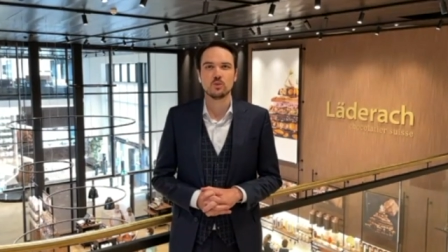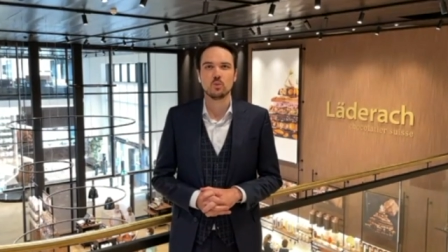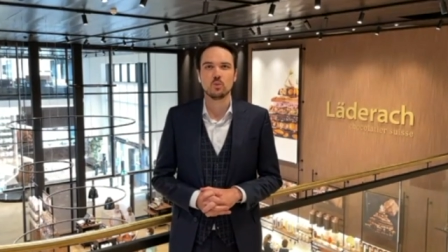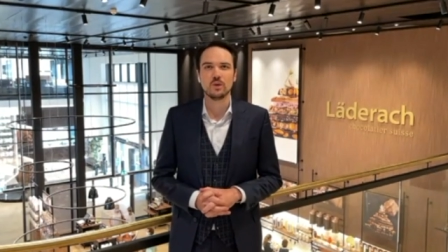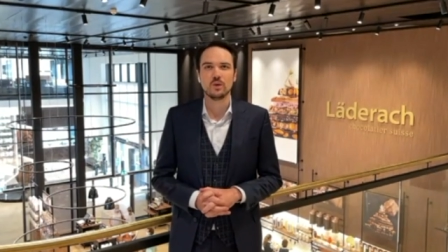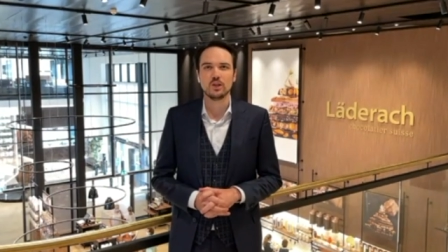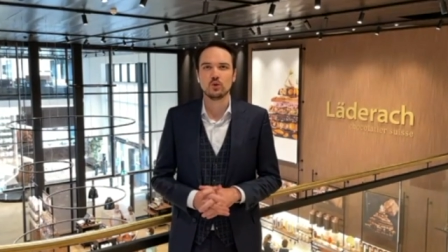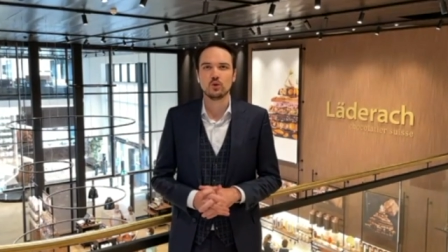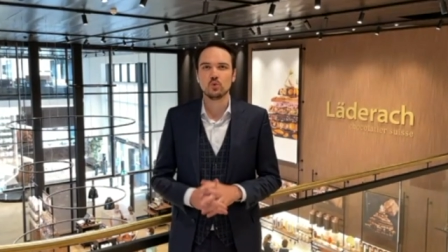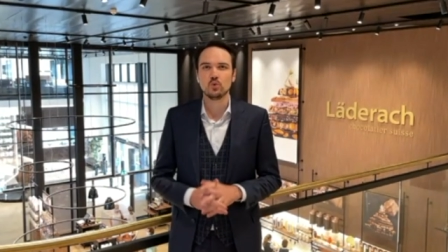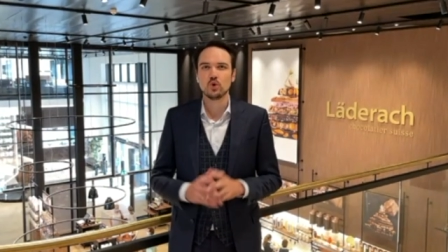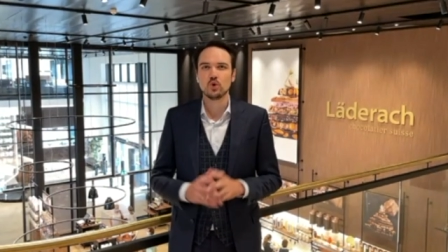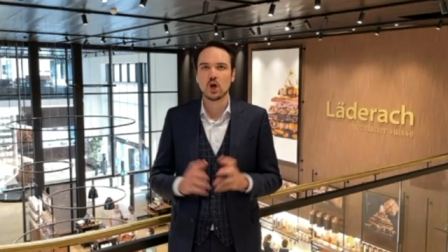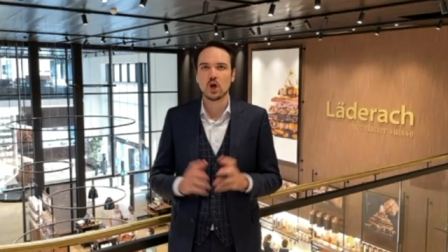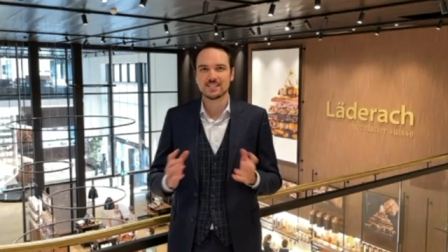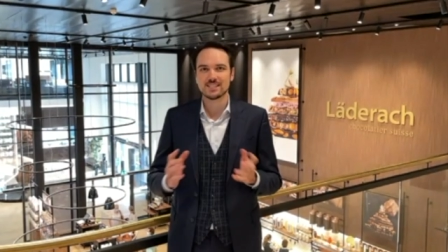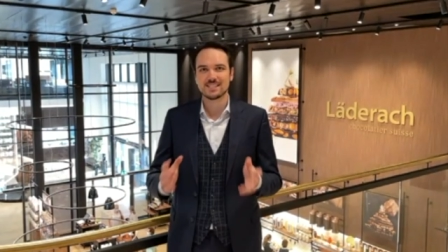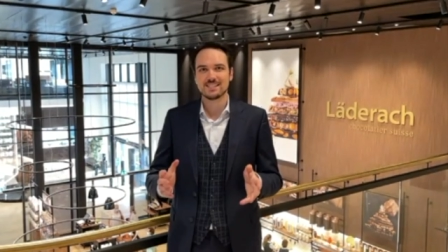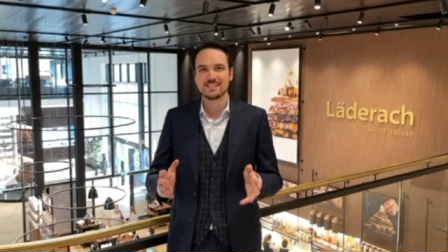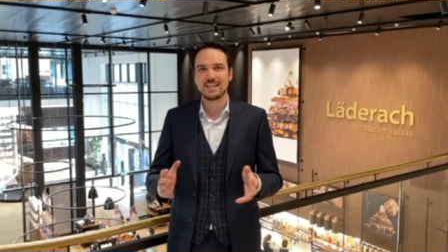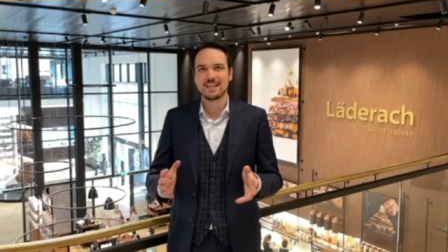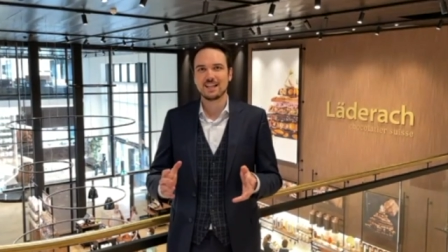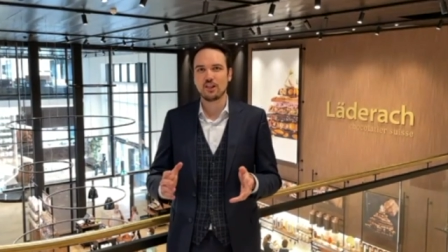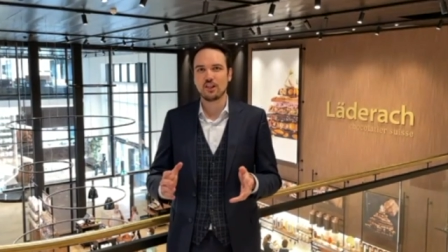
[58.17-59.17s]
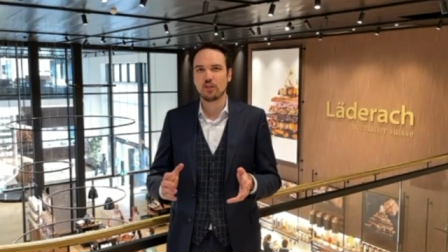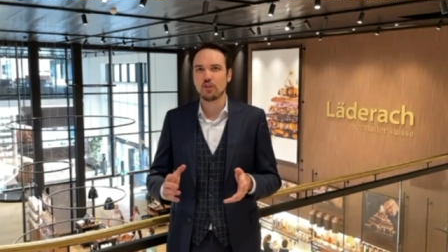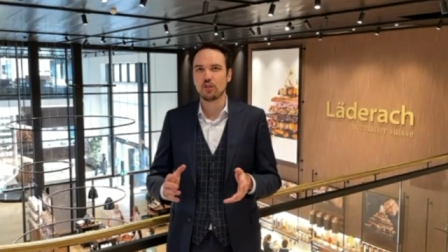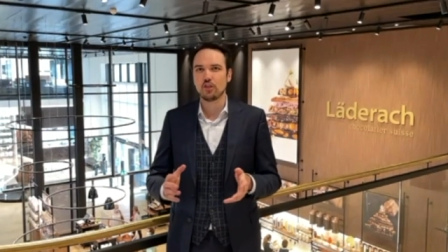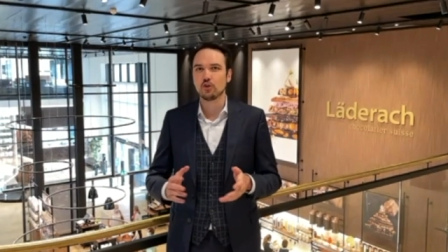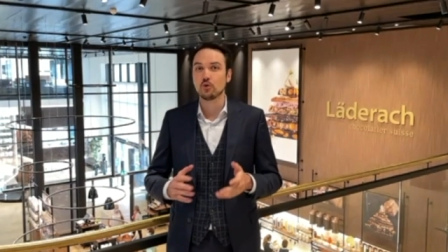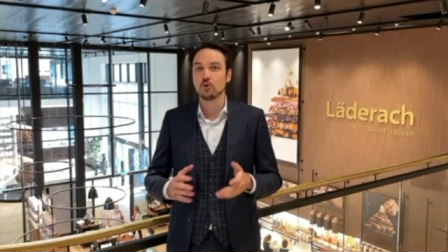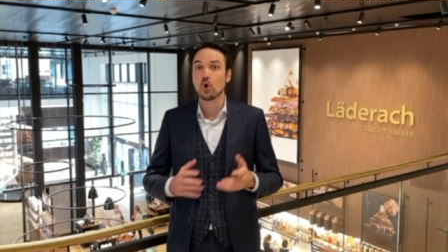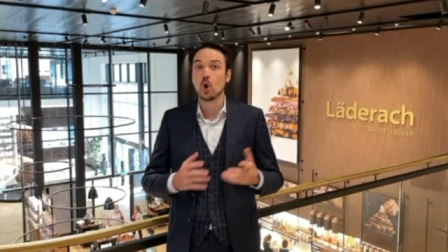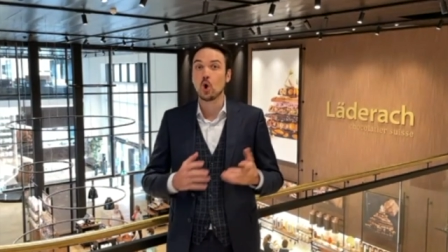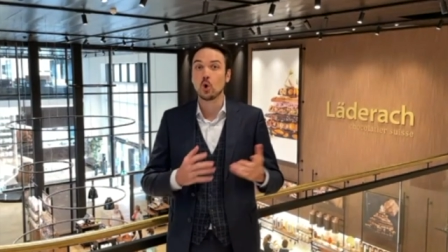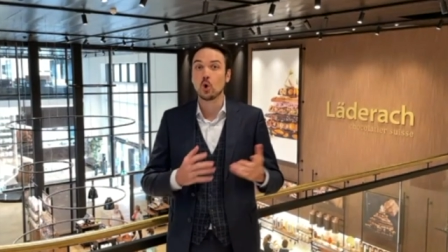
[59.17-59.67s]
we do not sell
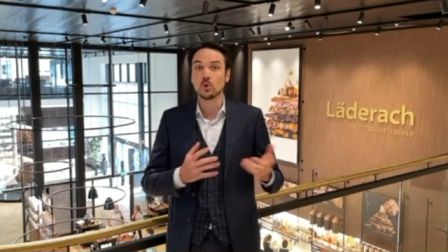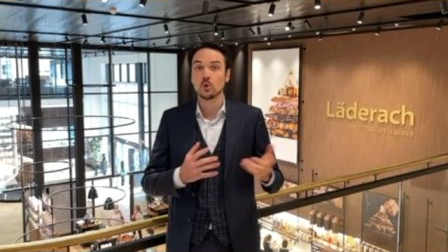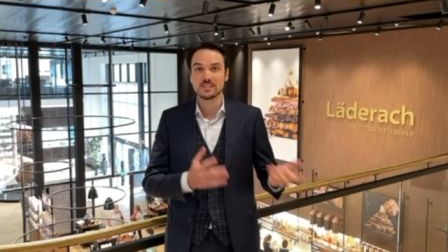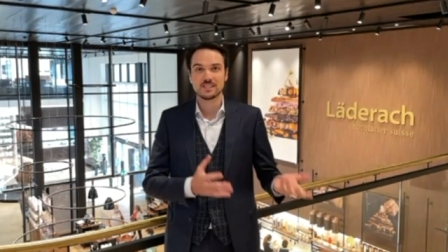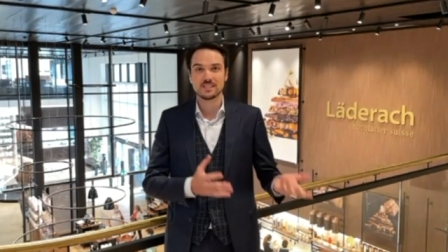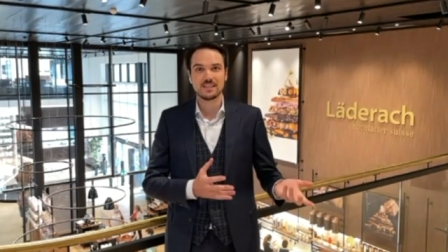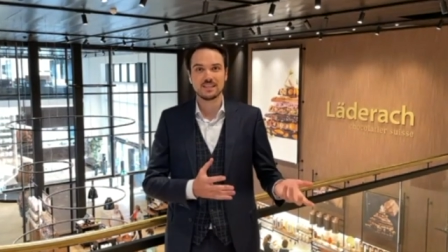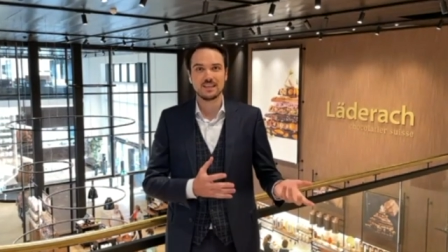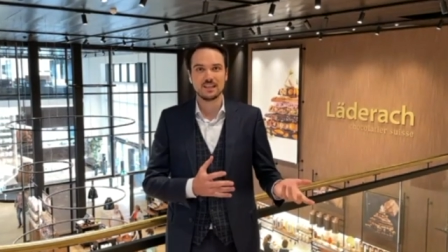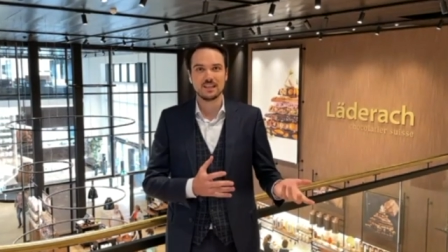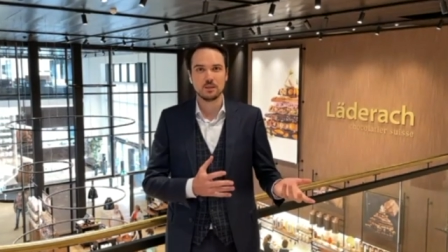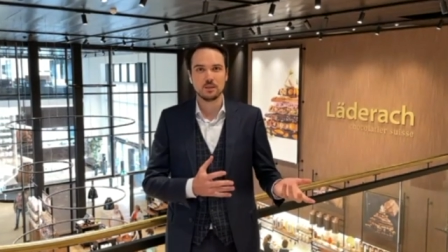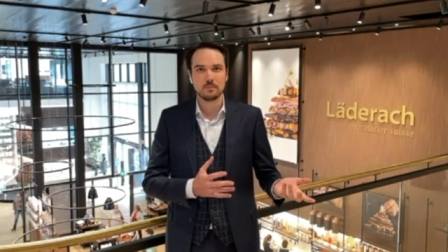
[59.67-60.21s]
through wholesale